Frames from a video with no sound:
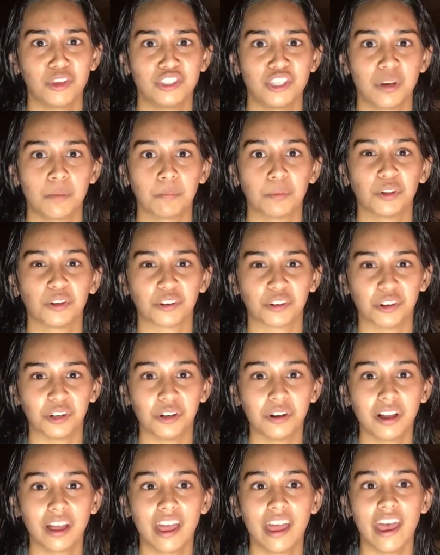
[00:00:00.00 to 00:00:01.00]
using
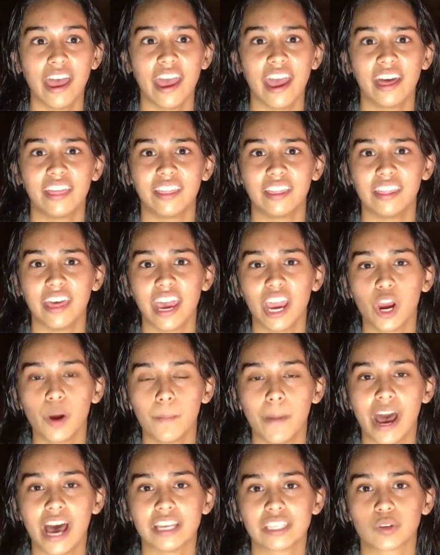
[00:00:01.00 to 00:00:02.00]
plural. And then the hair
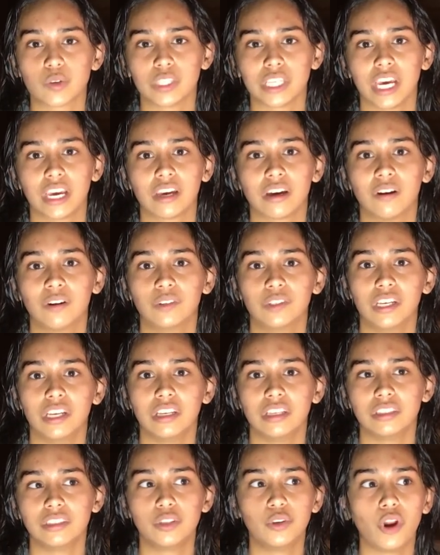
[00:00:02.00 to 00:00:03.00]
mask was like
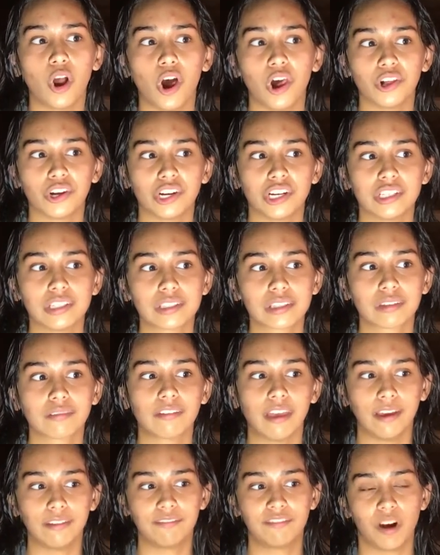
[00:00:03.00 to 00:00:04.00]
only $2
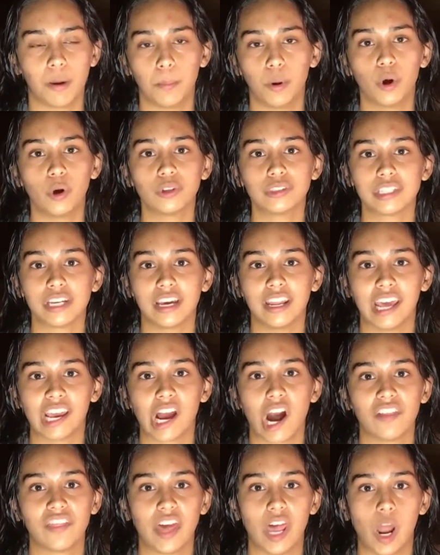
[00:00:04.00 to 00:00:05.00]
from Ulta, and I
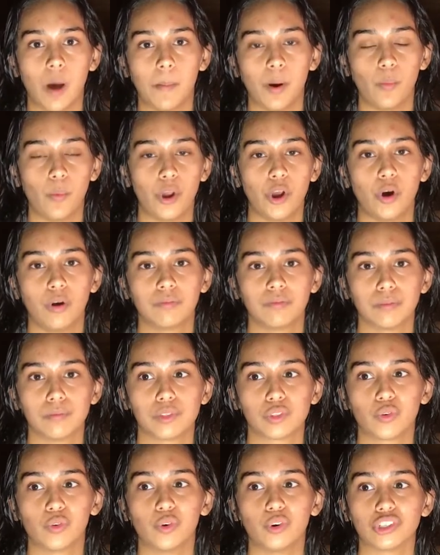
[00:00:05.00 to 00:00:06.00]
got that on my way home from
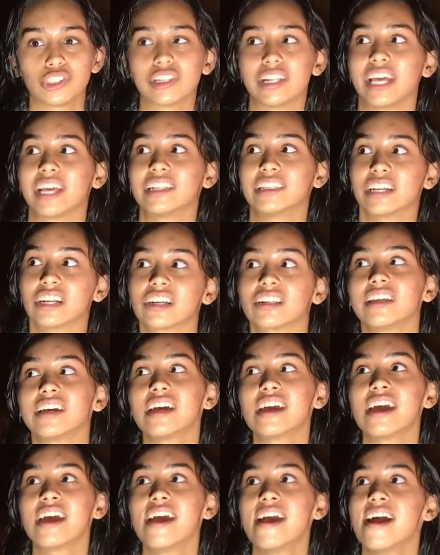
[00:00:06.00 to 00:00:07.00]
school. So like
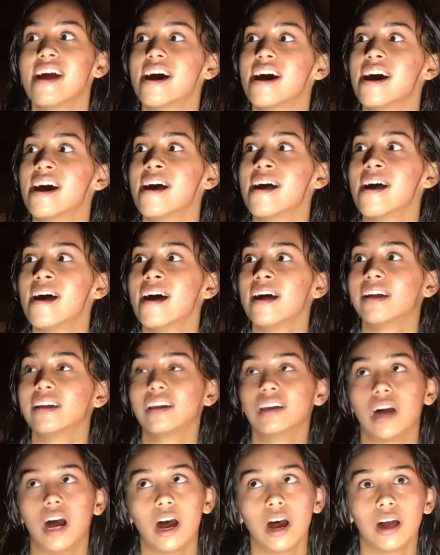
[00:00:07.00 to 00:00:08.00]
literally,
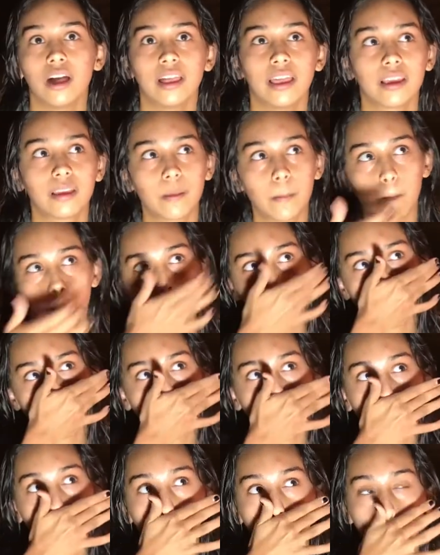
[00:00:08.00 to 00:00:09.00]
like
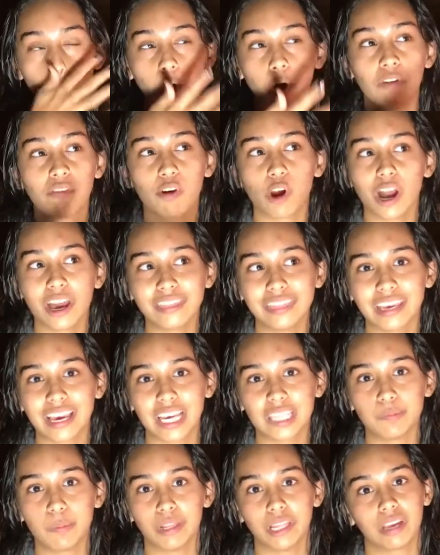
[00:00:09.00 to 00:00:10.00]
overall I think
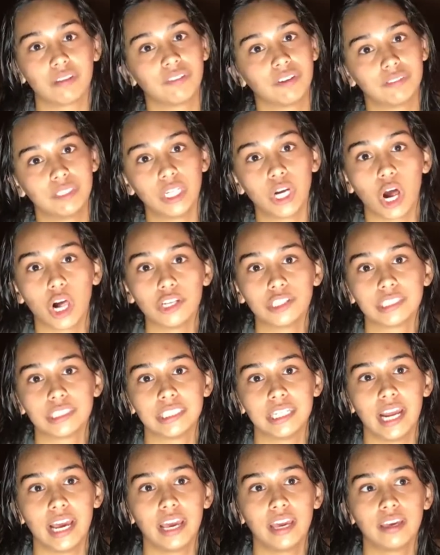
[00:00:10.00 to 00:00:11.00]
I spent like $50
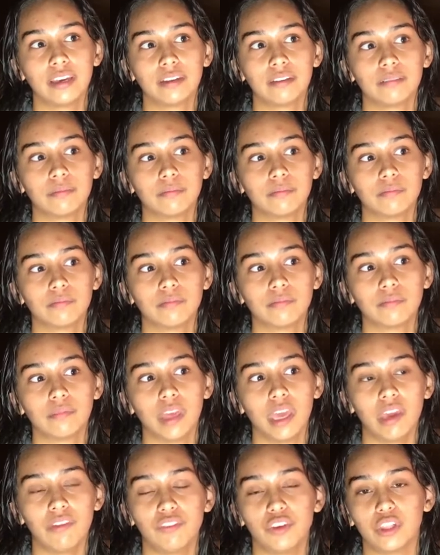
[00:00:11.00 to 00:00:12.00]
today,
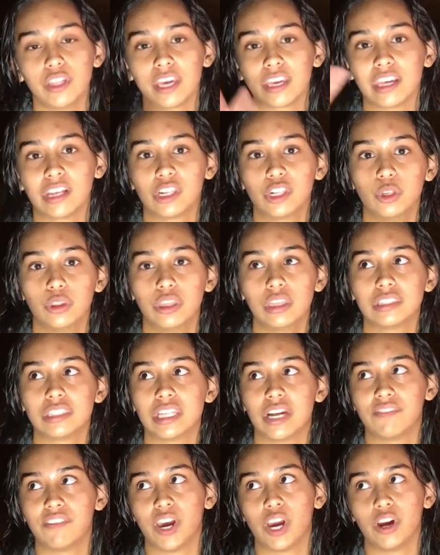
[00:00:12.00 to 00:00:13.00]
if you like include the
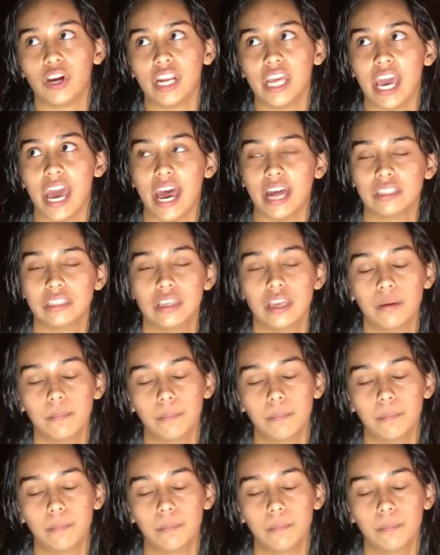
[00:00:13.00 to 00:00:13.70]
stuff I already had.